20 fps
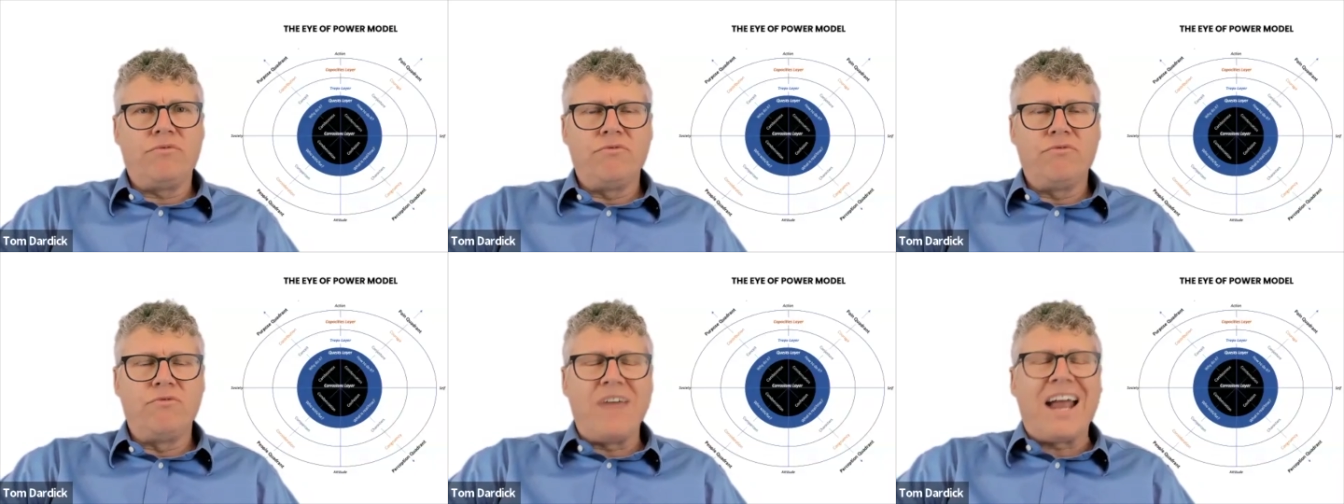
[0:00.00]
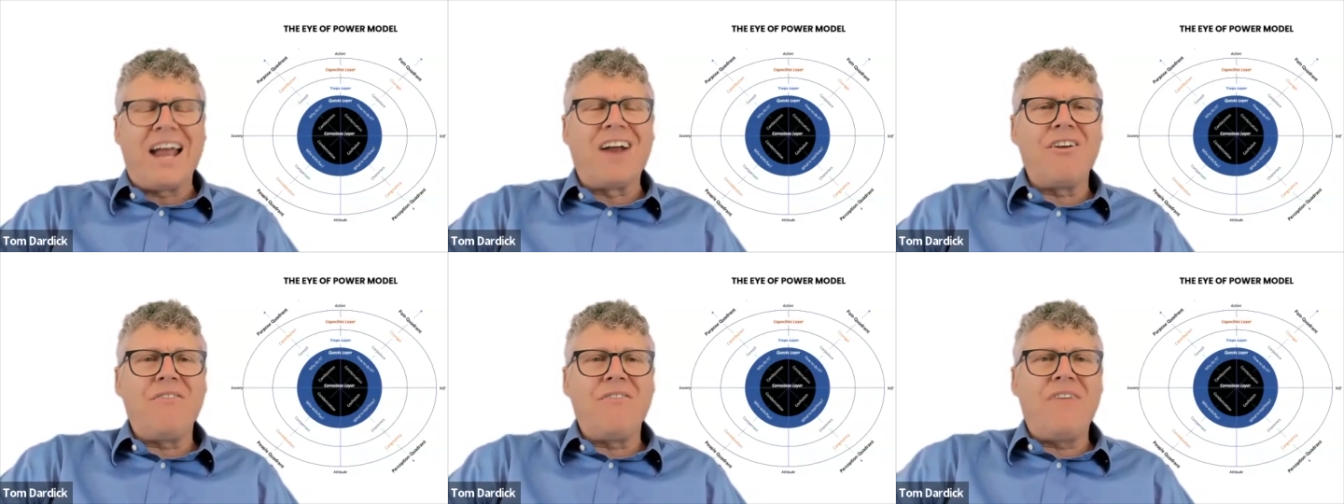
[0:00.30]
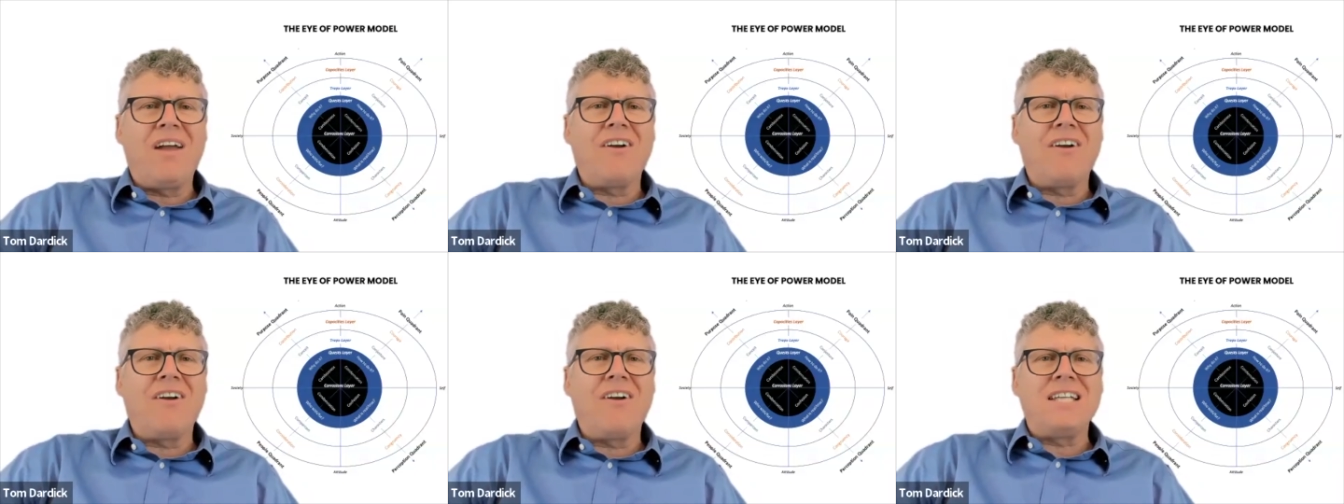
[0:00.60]
very,
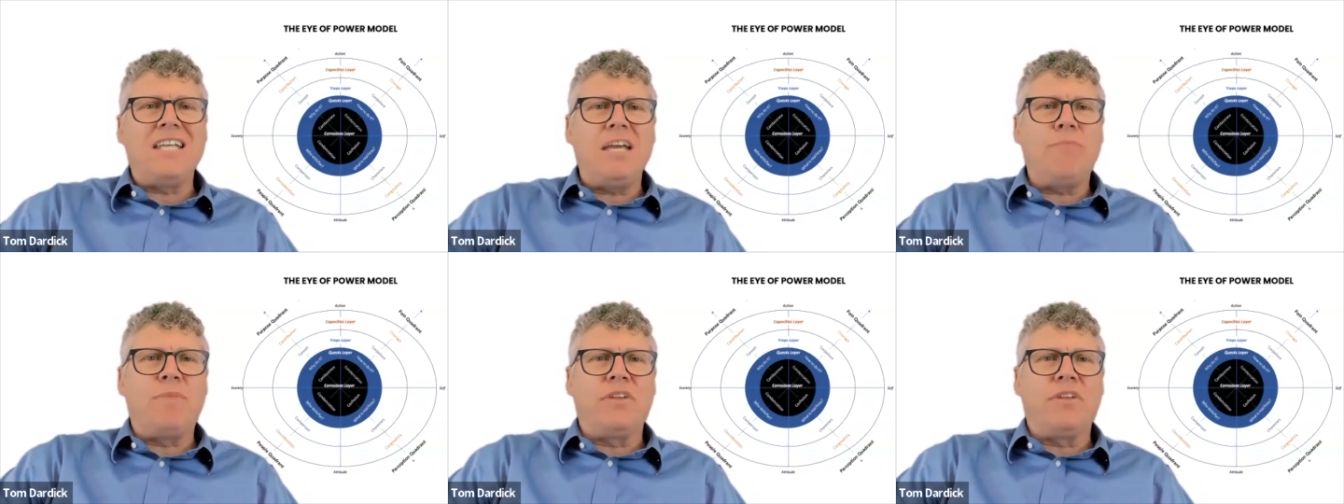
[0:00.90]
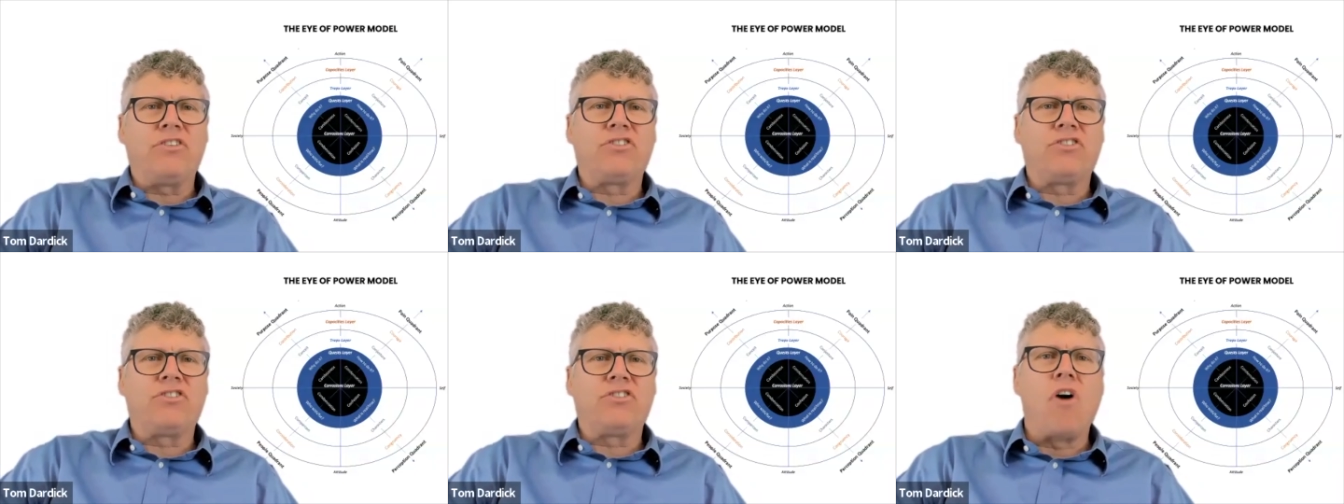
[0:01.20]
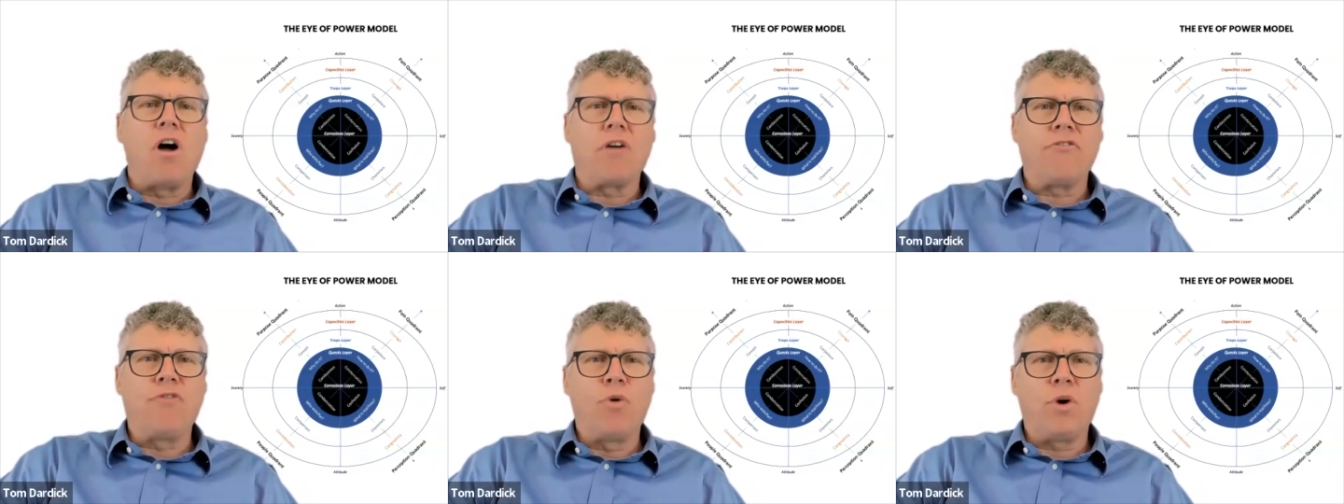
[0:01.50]
very deep and
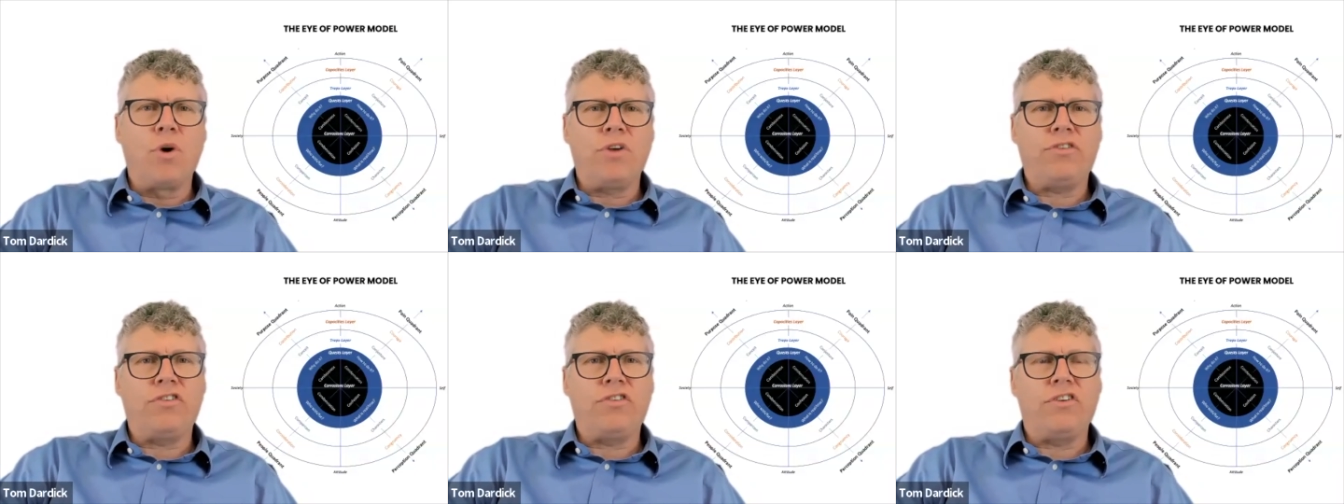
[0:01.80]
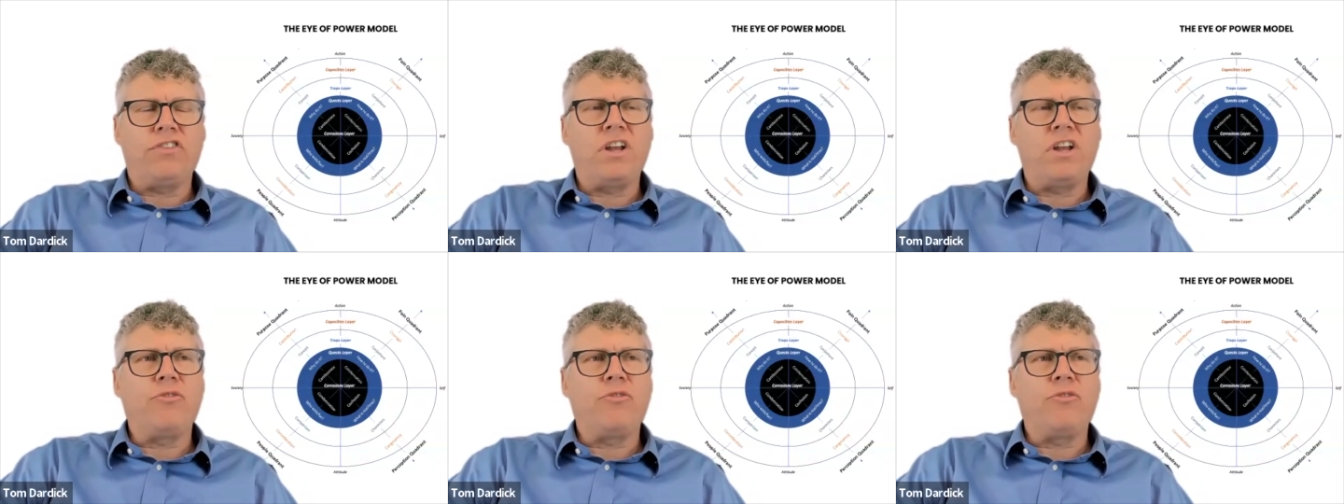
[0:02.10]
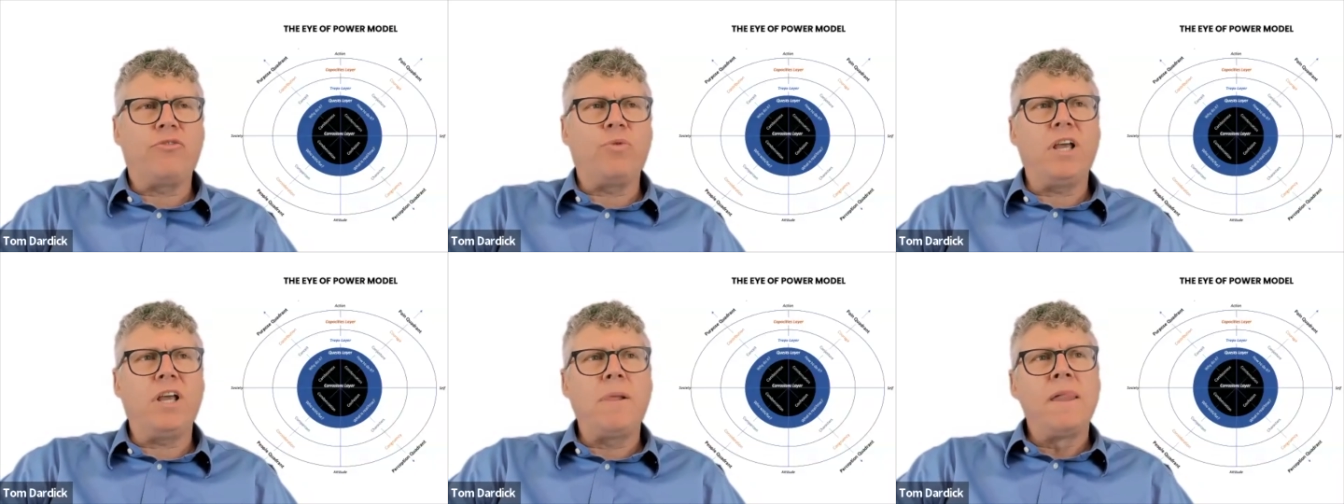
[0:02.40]
strong forces, and if
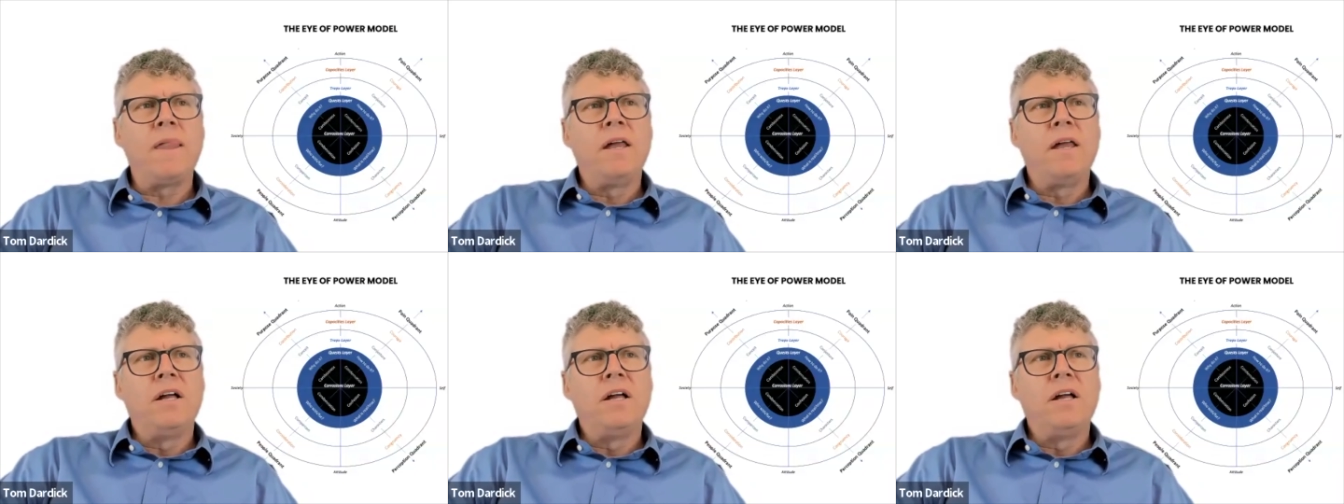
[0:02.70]
we